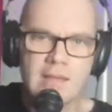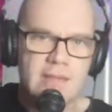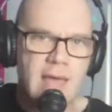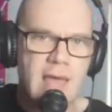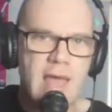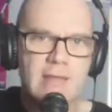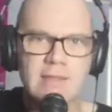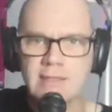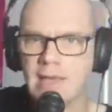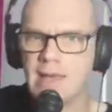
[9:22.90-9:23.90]

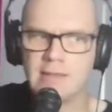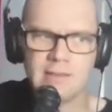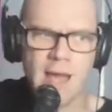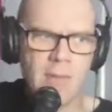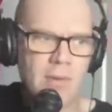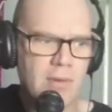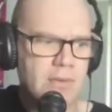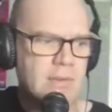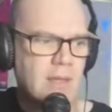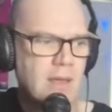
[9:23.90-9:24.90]
dancing
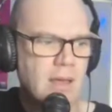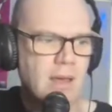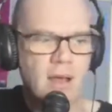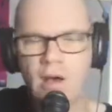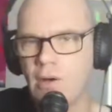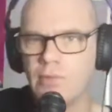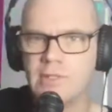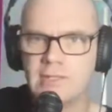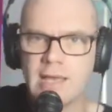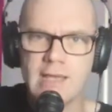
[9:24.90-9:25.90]
doubles. Well,
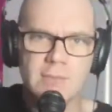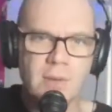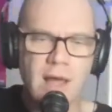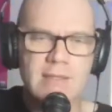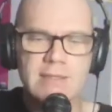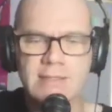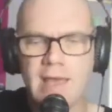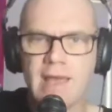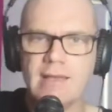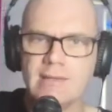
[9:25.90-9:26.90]
6 plus
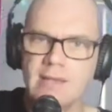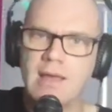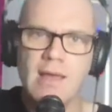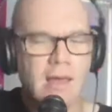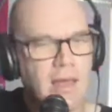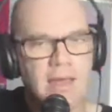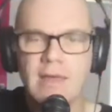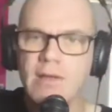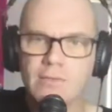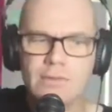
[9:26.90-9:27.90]
6
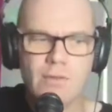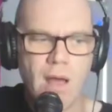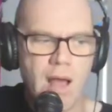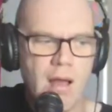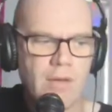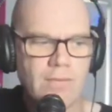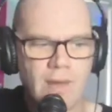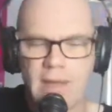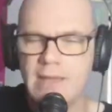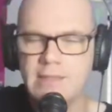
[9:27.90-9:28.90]
equals 12,
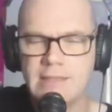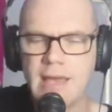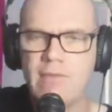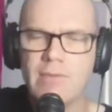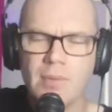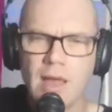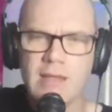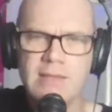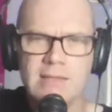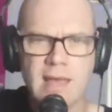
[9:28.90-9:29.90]
and 7
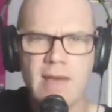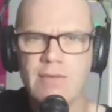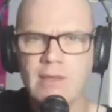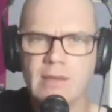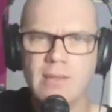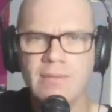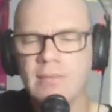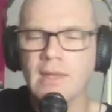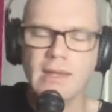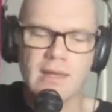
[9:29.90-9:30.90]
plus 7
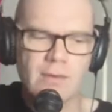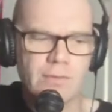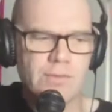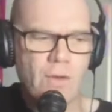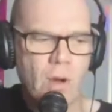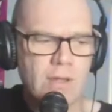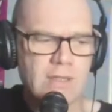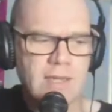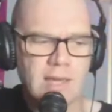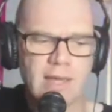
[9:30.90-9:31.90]
equals
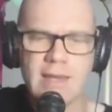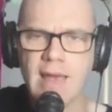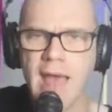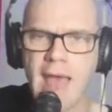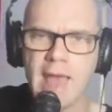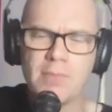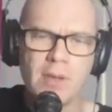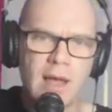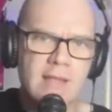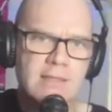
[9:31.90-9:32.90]
14. 8
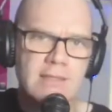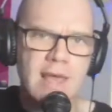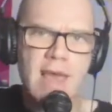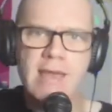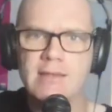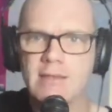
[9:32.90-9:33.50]
plus 8